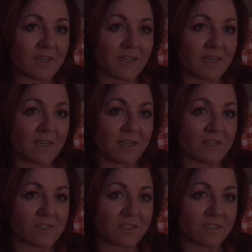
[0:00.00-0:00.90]

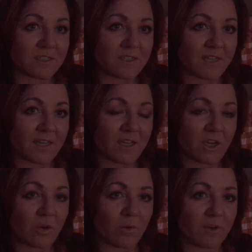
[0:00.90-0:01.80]
and letting
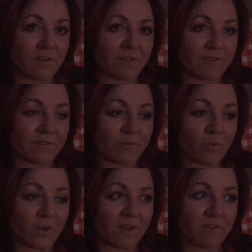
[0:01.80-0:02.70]
go of
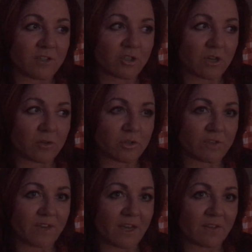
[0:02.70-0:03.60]
whatever struggles
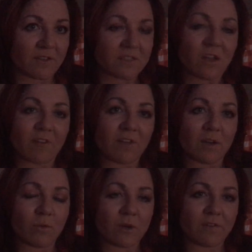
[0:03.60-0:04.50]
you've had in this life,
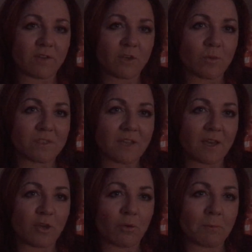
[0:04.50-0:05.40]
like whatever would
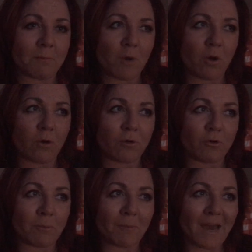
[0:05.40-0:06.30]
say
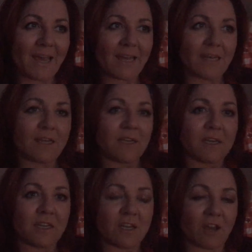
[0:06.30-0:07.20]
your main
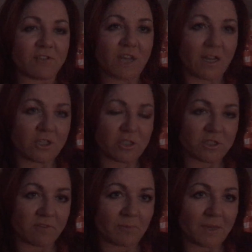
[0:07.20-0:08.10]
life challenges
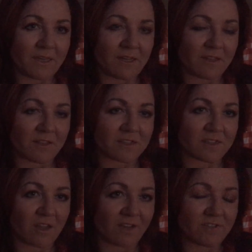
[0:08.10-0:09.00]
have been in this
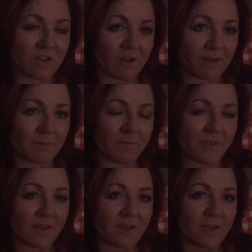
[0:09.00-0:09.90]
lifetime.
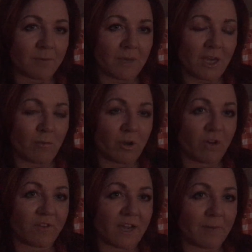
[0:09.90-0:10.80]
Being able to
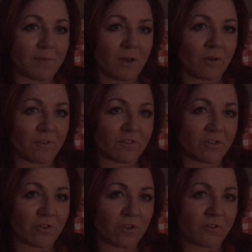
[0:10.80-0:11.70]
overcome those and
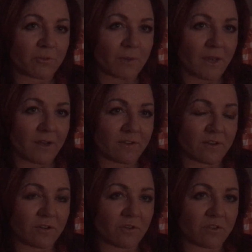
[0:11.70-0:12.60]
turn those around
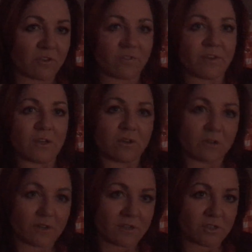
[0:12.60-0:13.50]
and use those for
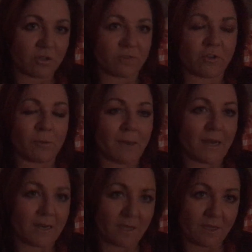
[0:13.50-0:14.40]
good and serve
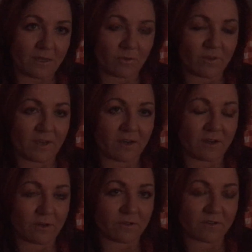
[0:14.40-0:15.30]
humanity and all that kind
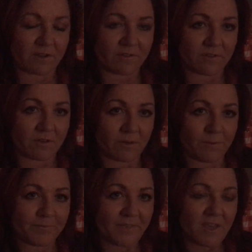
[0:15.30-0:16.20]
of good stuff. So
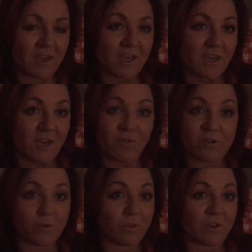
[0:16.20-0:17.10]
if you
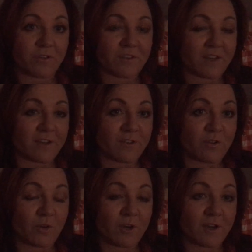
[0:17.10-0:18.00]
do all those things,
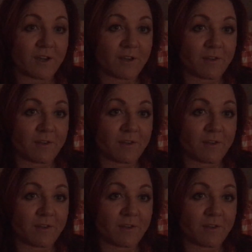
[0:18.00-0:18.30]
you are